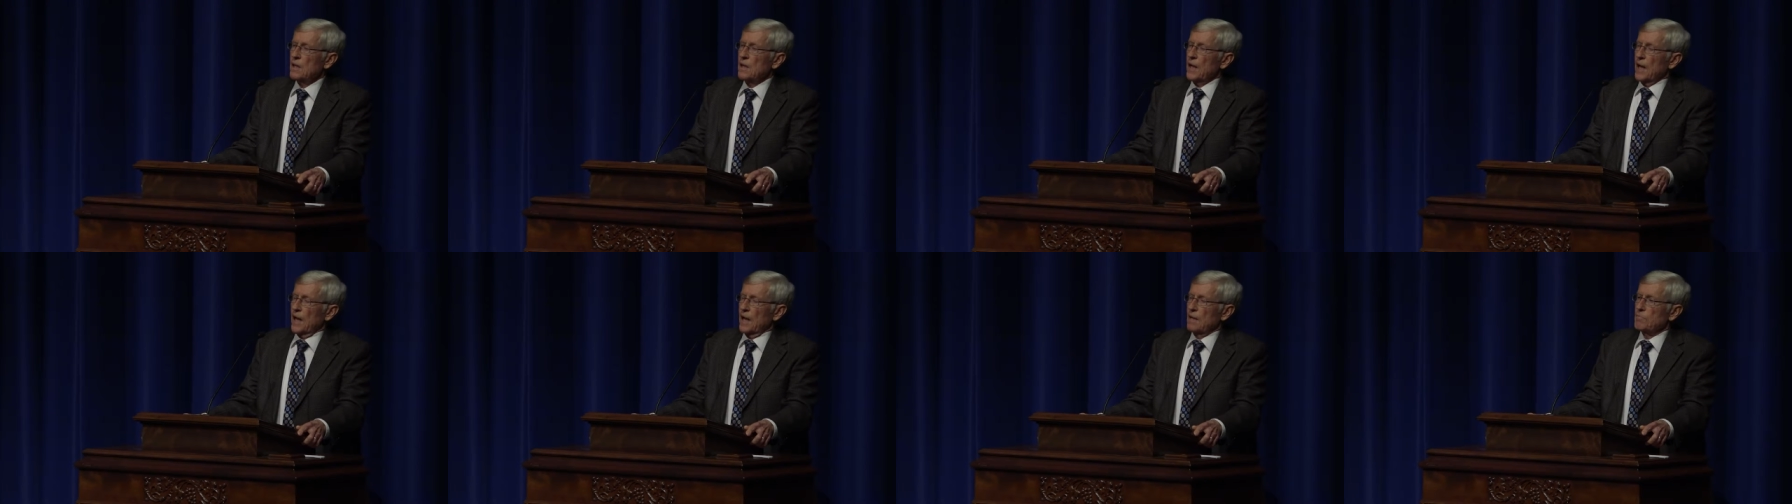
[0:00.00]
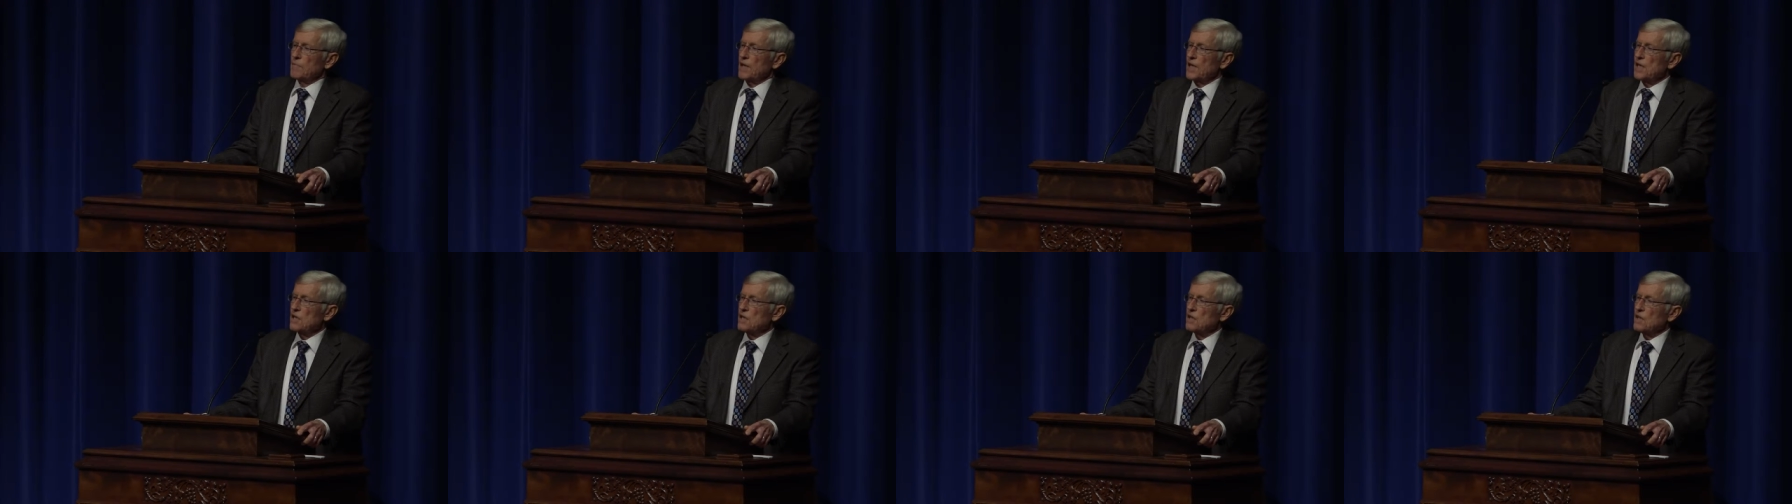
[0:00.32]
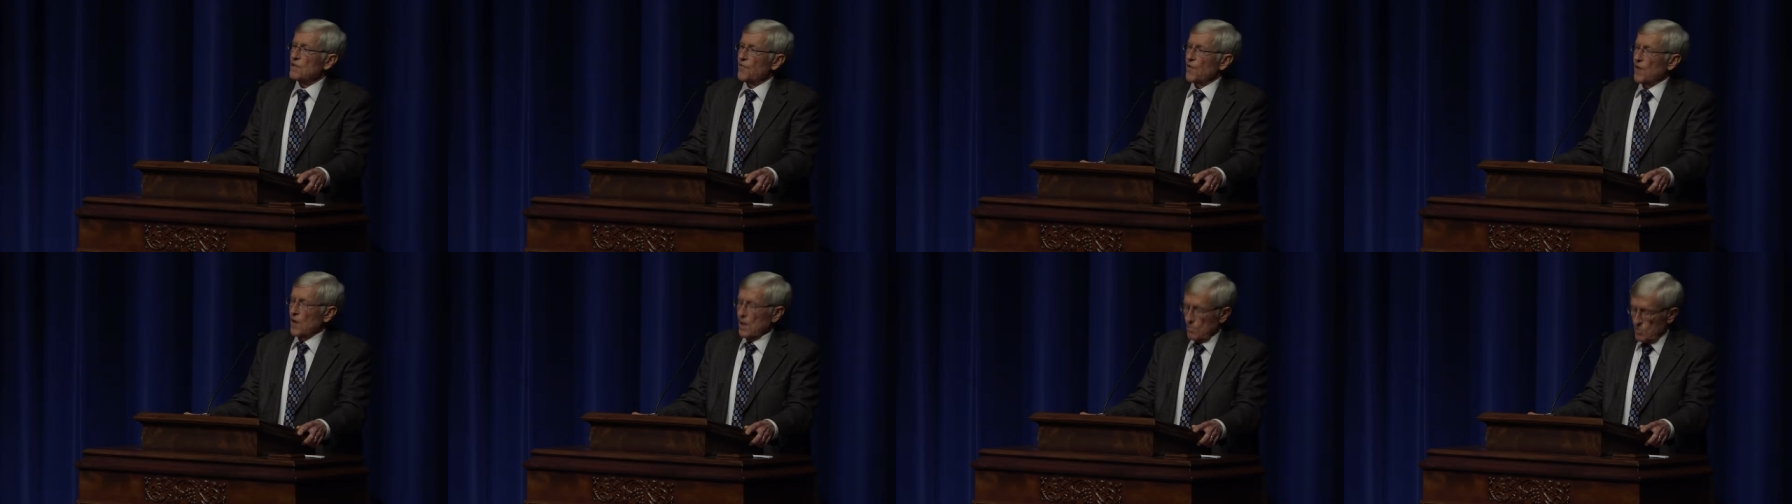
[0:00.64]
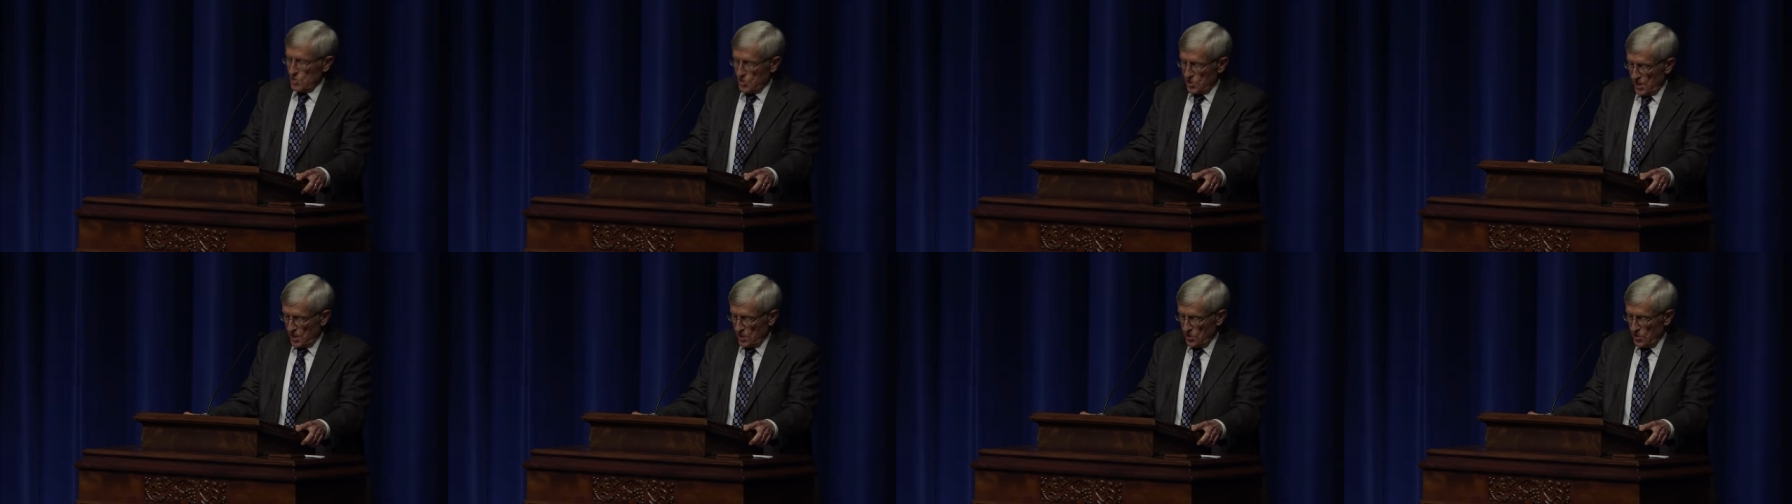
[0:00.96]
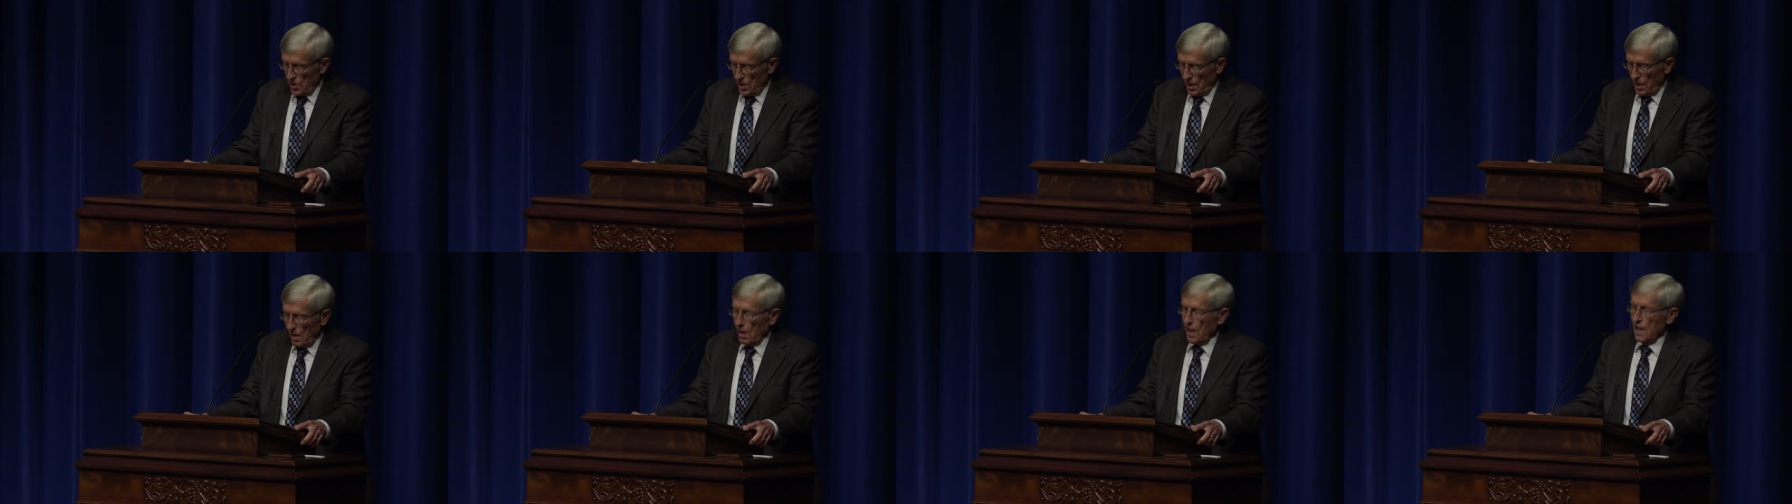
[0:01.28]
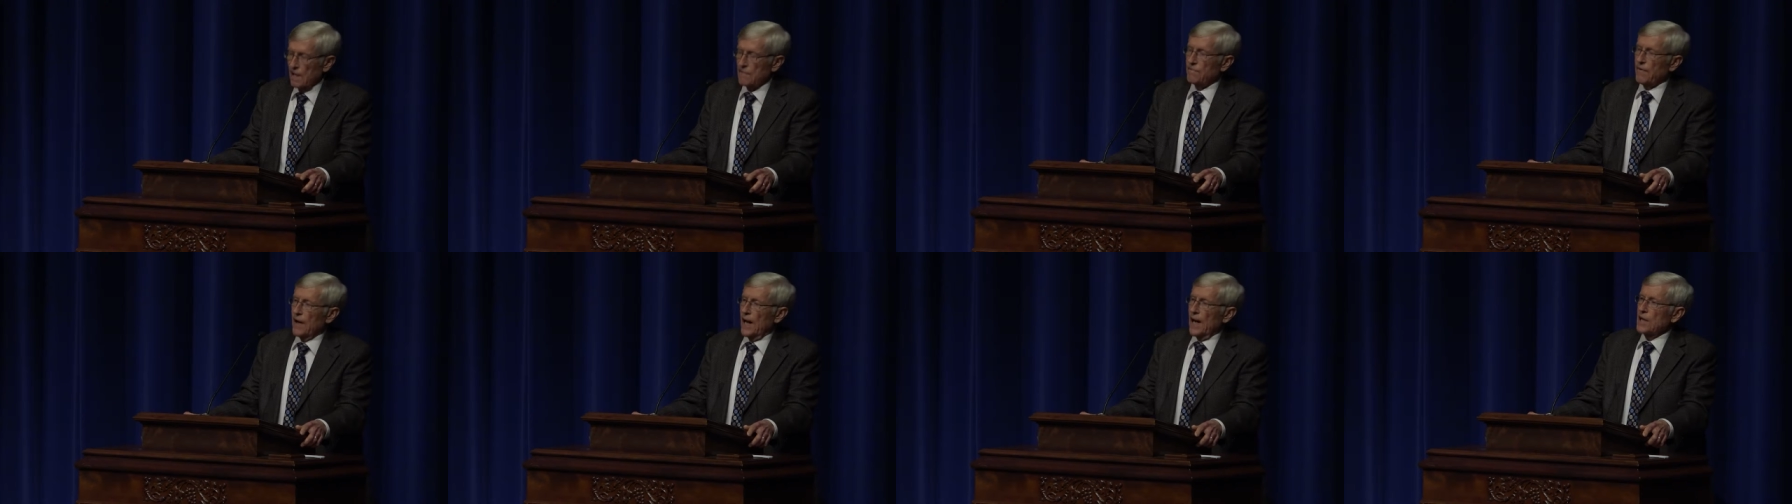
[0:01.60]
And many of the farmers that took our
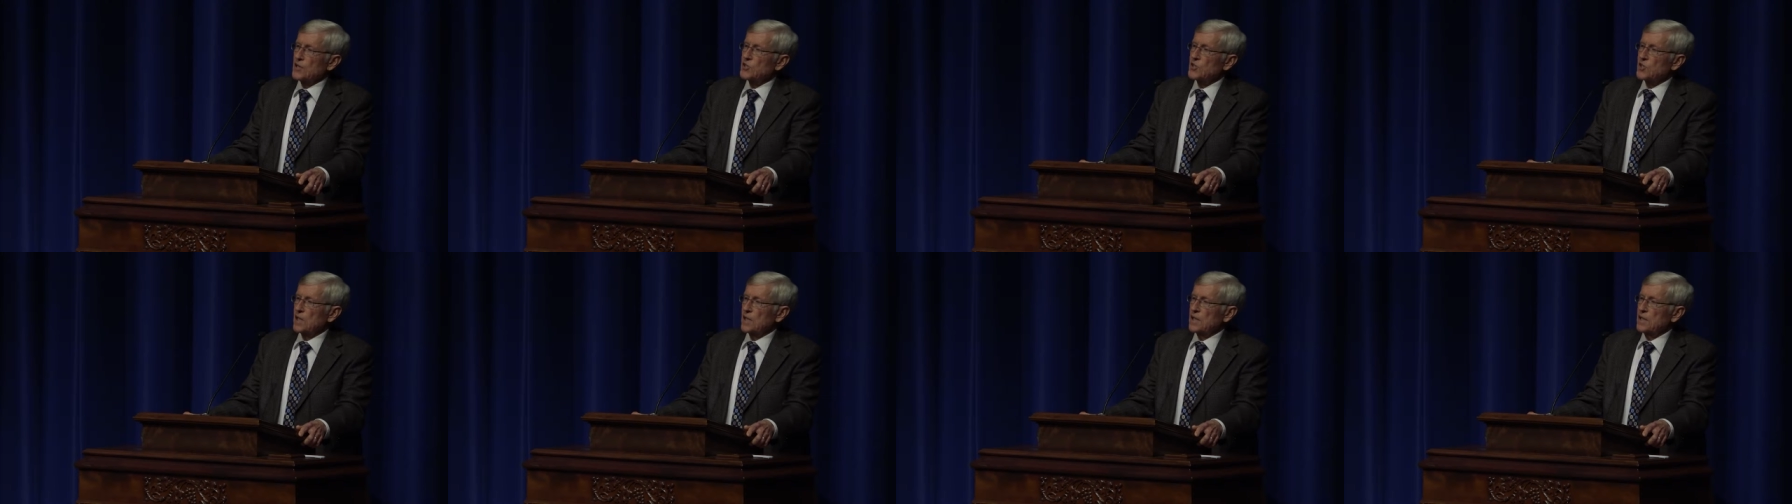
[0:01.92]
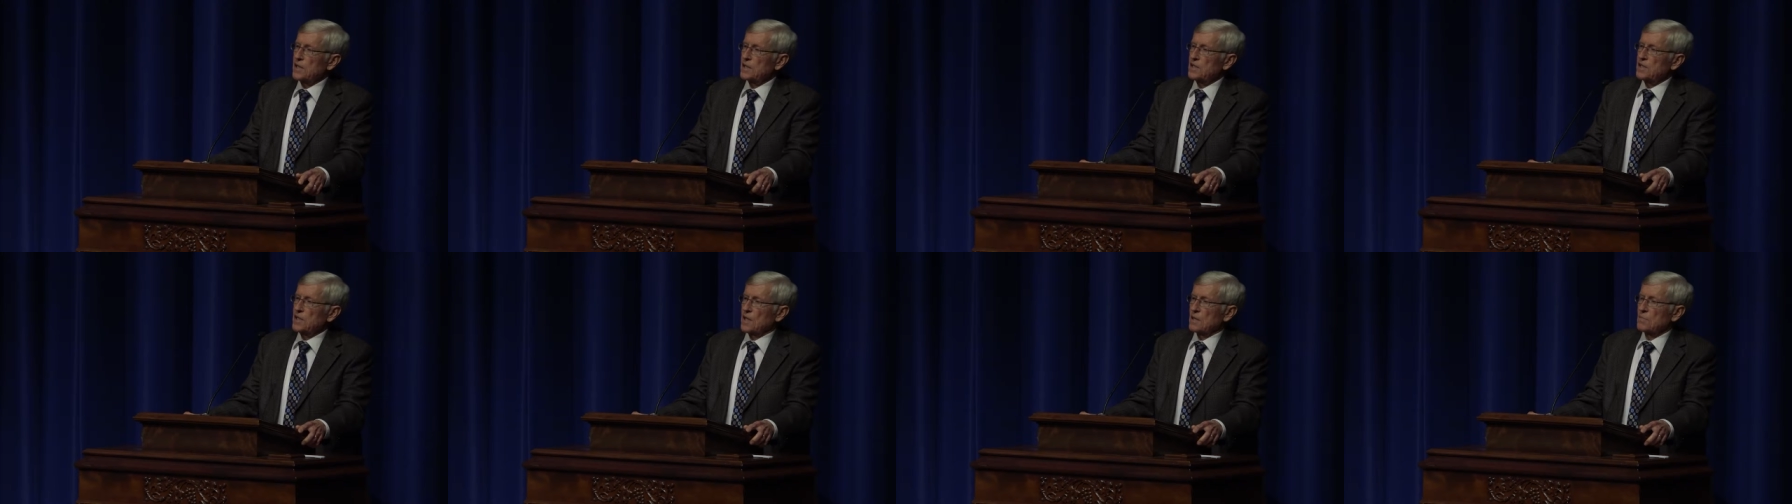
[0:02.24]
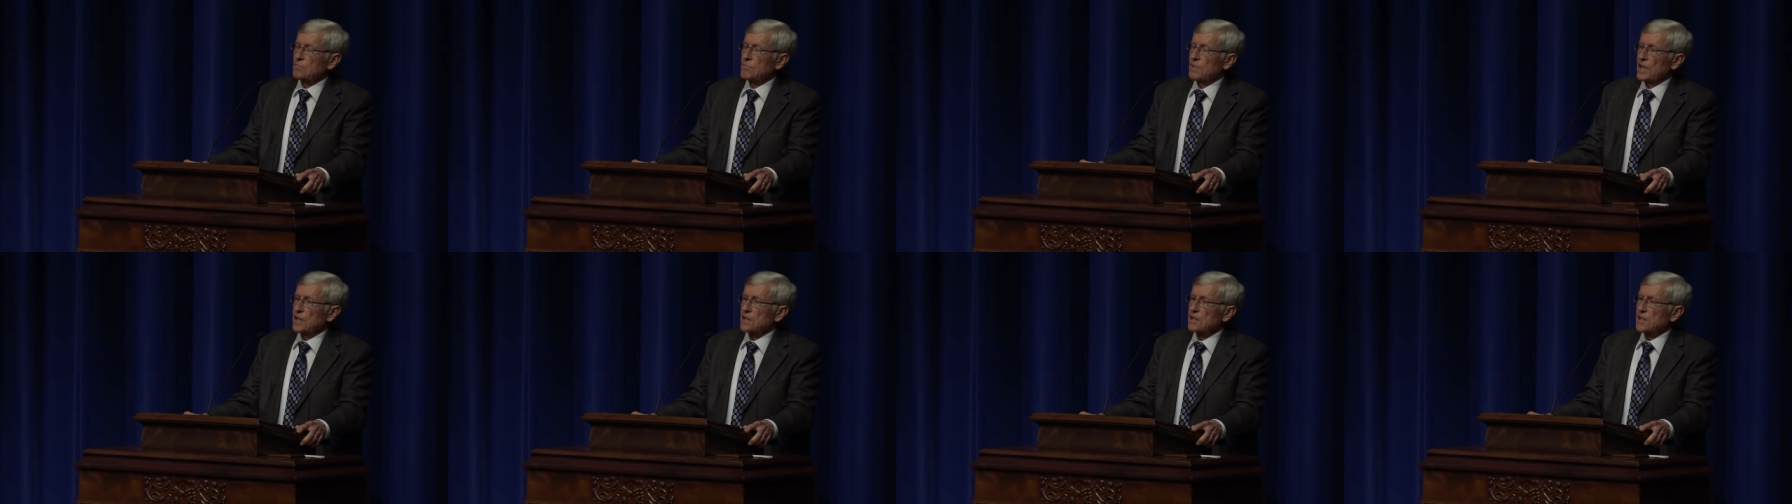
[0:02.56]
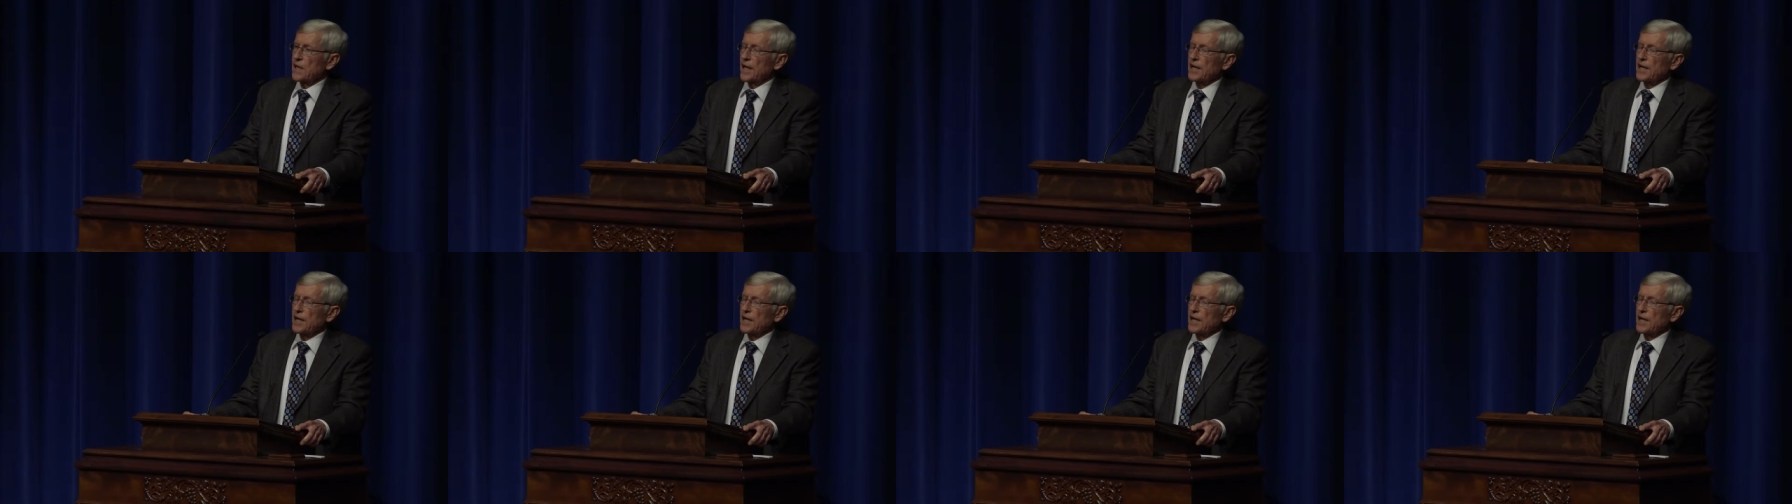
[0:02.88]
advice, they did get big.